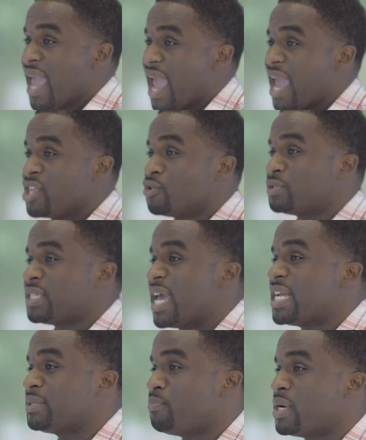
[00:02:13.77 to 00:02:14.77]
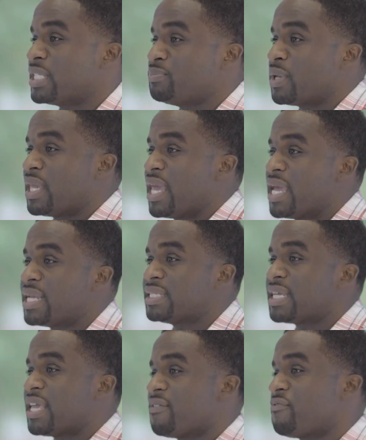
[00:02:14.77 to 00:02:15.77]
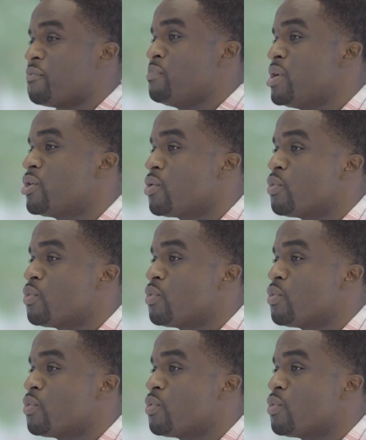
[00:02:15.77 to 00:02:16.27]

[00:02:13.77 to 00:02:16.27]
and your taste buds begin to get familiar